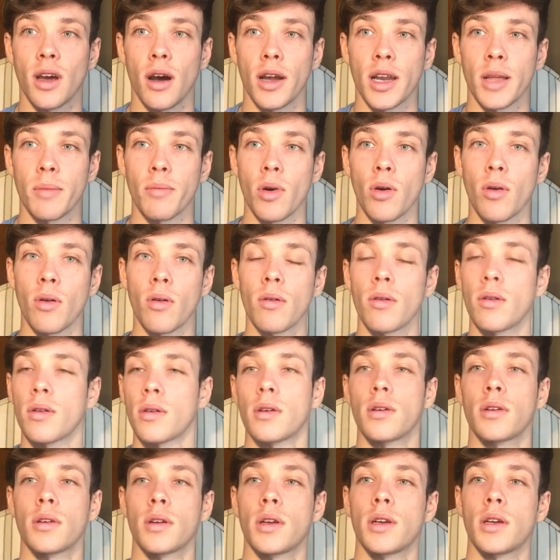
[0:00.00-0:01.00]
anymore.
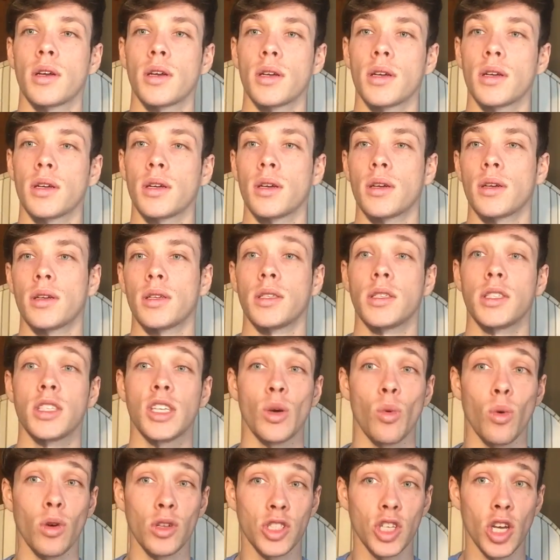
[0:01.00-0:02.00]
She
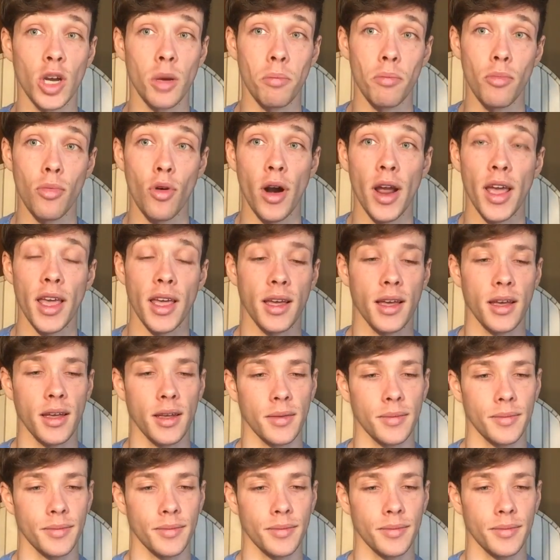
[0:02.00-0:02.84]
wants her break.